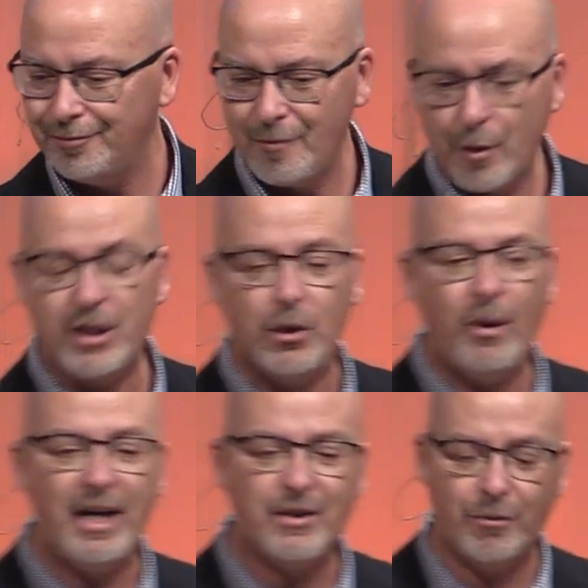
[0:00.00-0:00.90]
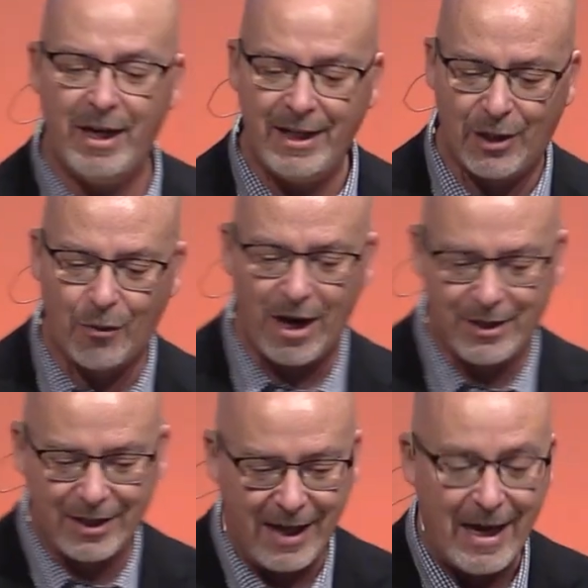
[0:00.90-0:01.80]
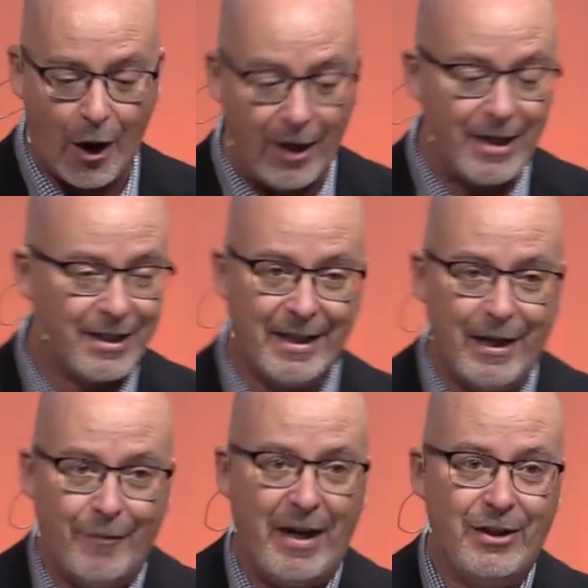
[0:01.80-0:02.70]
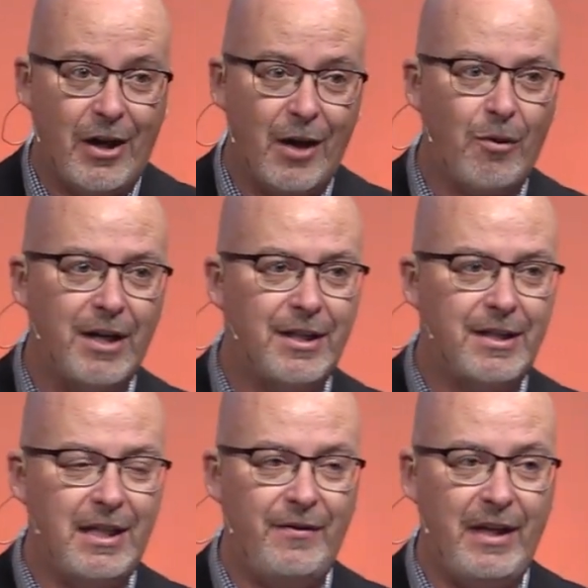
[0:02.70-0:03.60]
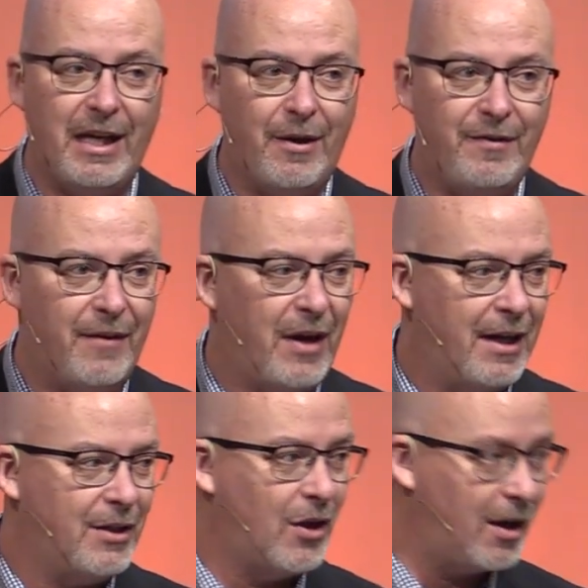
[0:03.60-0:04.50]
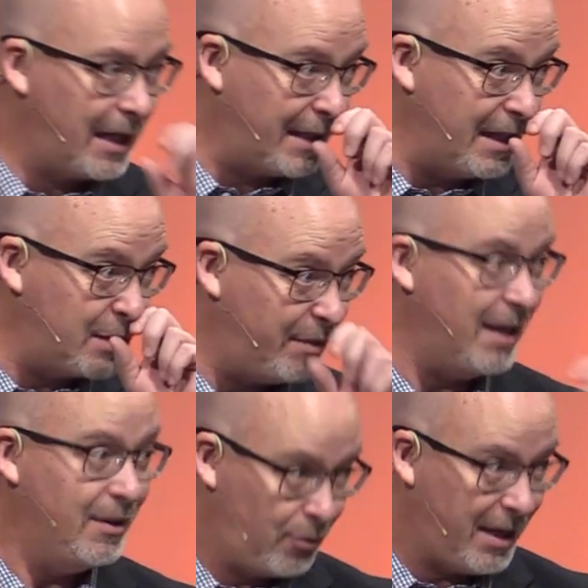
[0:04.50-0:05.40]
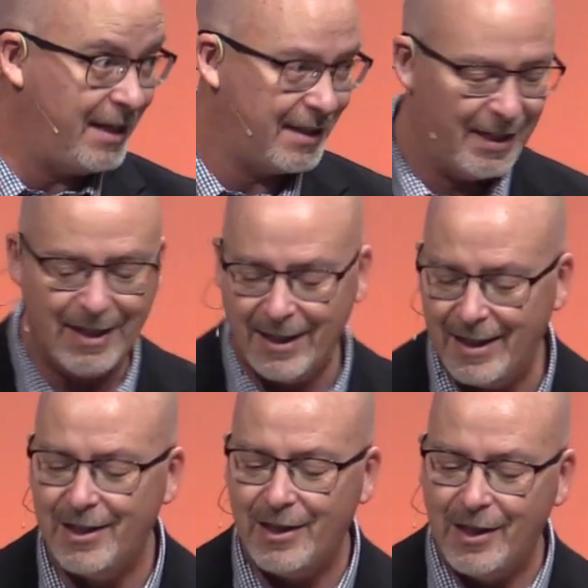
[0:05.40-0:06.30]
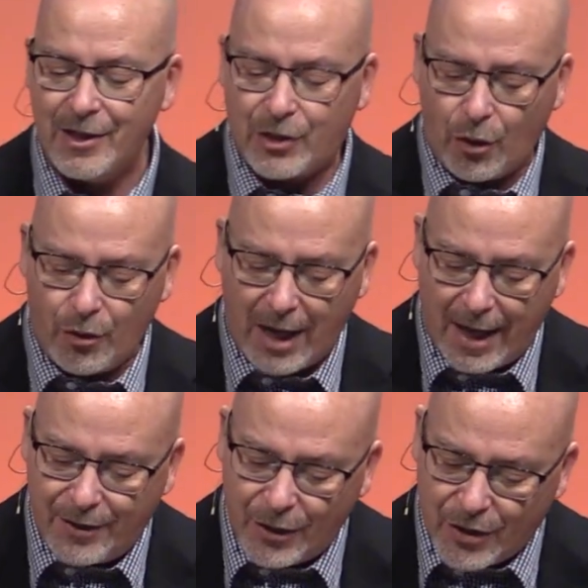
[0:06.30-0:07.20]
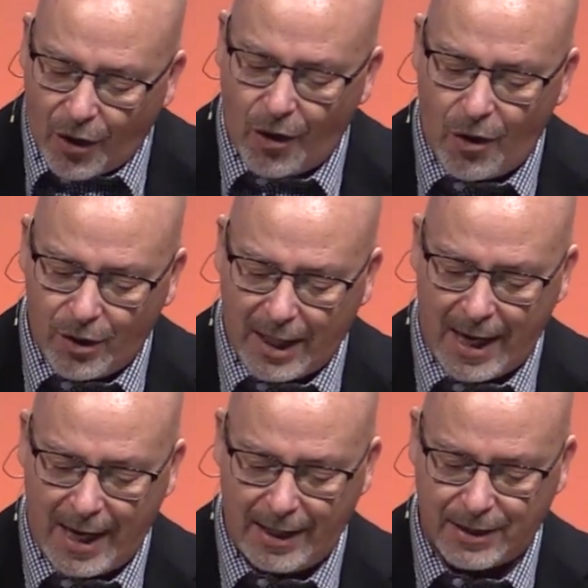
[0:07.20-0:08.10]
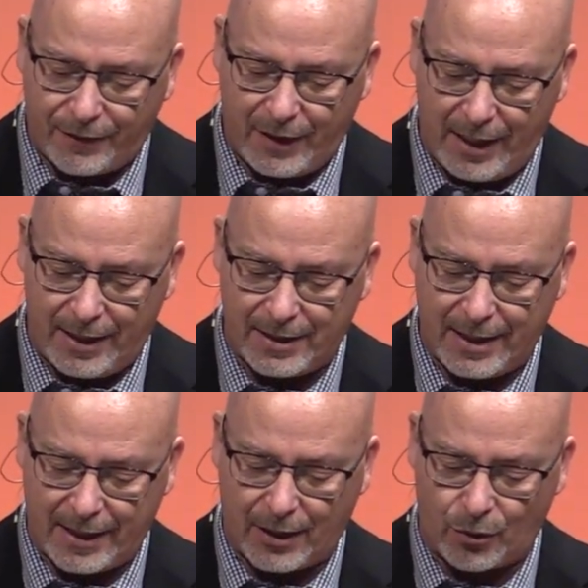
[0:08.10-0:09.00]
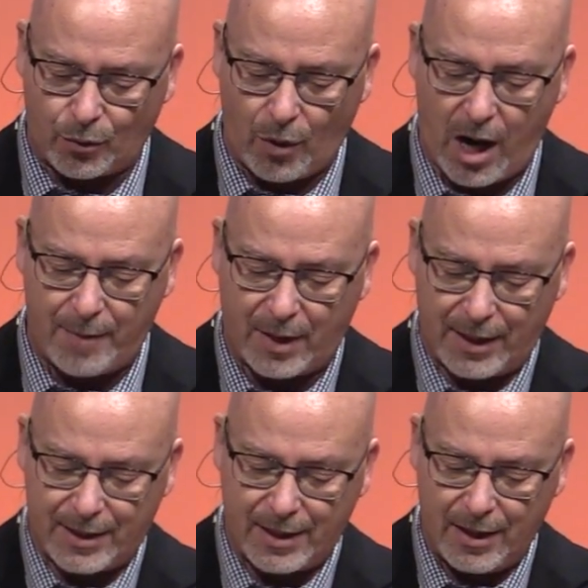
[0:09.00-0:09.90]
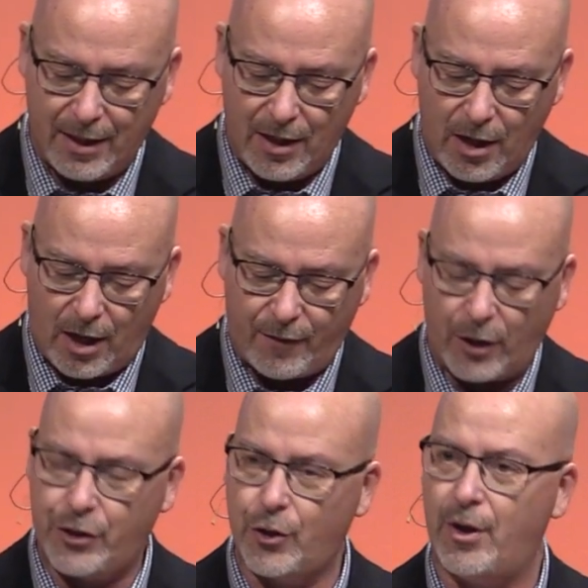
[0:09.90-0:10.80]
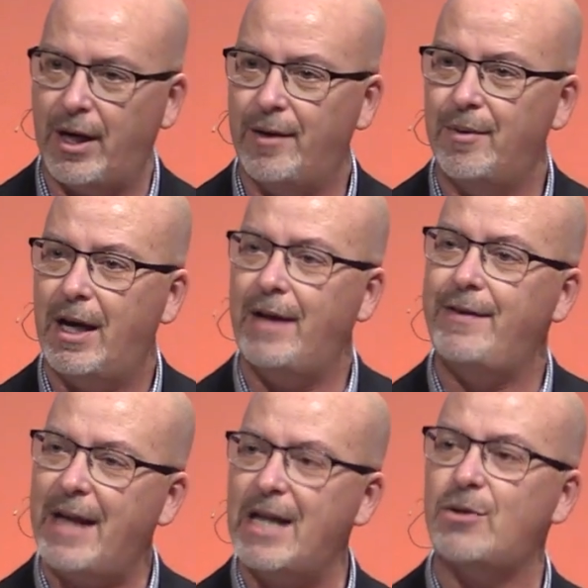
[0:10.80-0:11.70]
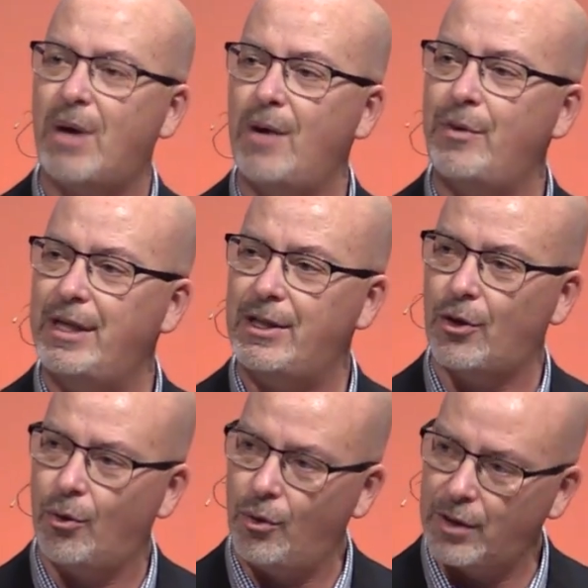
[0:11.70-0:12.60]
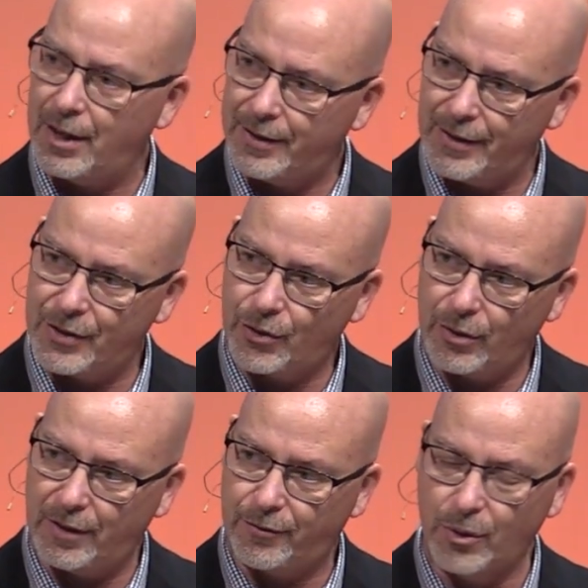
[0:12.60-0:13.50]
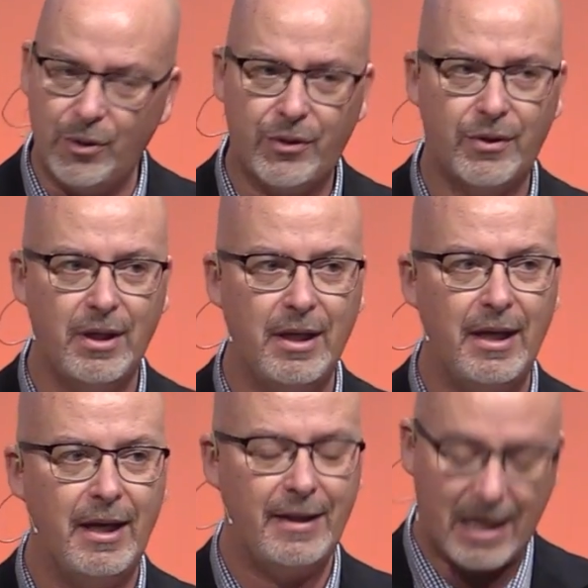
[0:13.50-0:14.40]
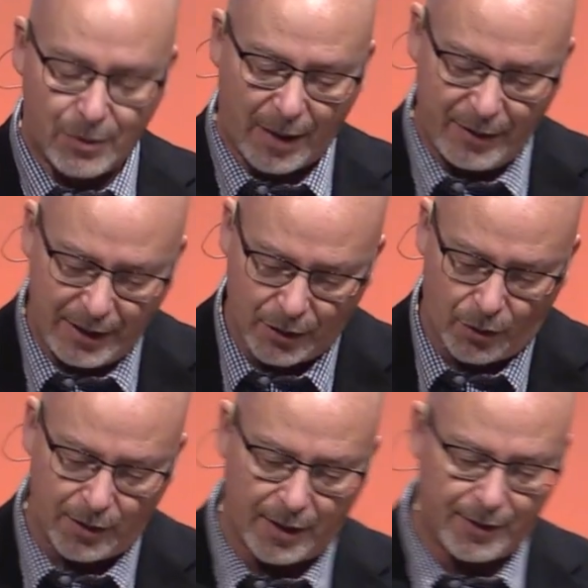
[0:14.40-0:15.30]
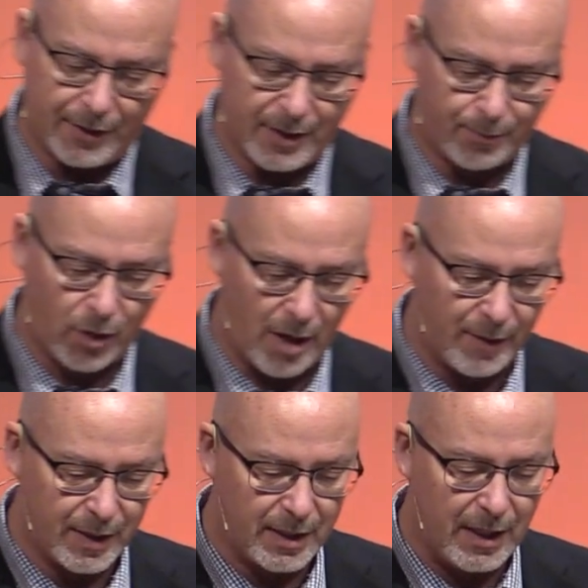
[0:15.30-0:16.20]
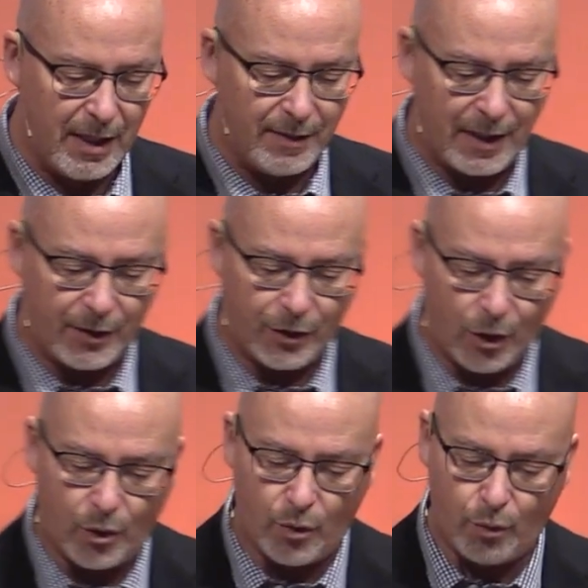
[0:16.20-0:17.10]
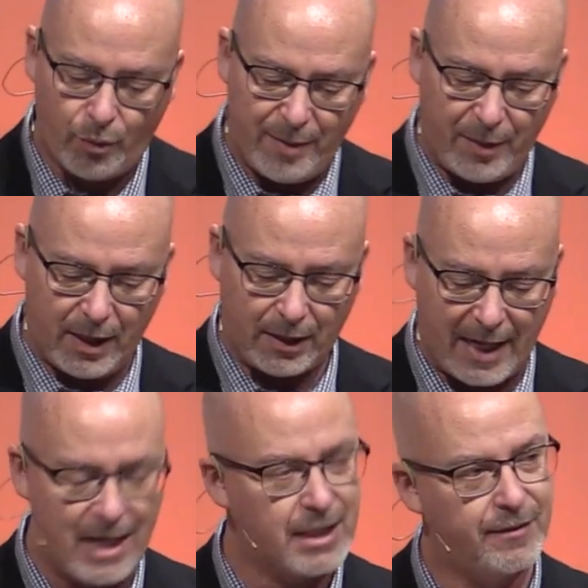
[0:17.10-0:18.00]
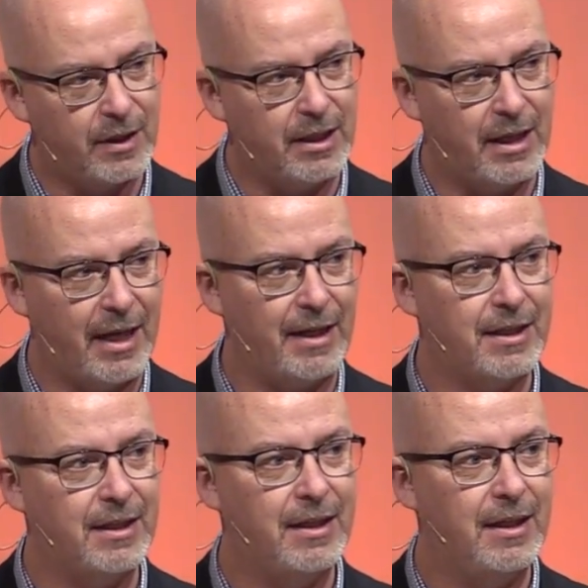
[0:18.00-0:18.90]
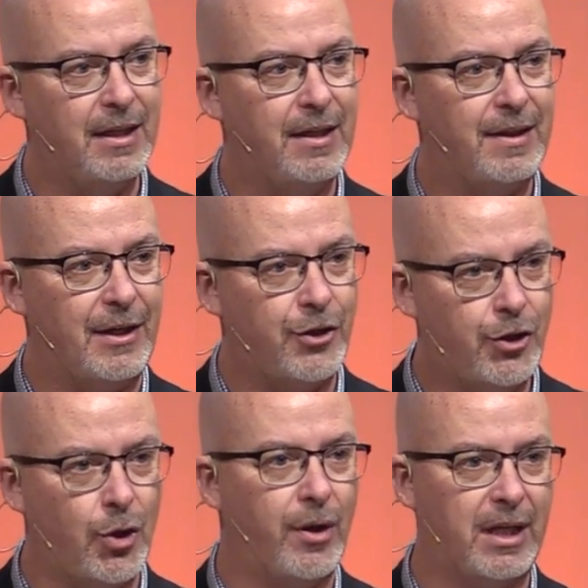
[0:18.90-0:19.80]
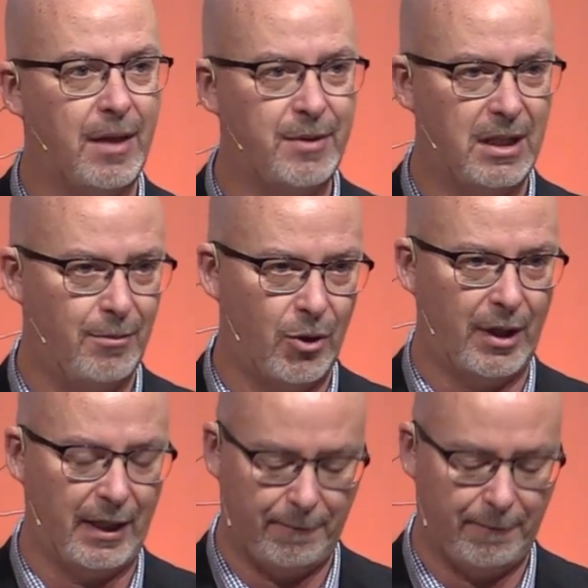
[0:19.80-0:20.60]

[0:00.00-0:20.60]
Well, she waits for me to watch honestly, my dog watches TV. I've never had a dog like this, but right? So there's all kinds of things that can rob us of our joy. And that's why we need to hold on to the story of Ruth. That's why we need to hold on to this promise that though weeping lasts for the night, that joy comes in the morning.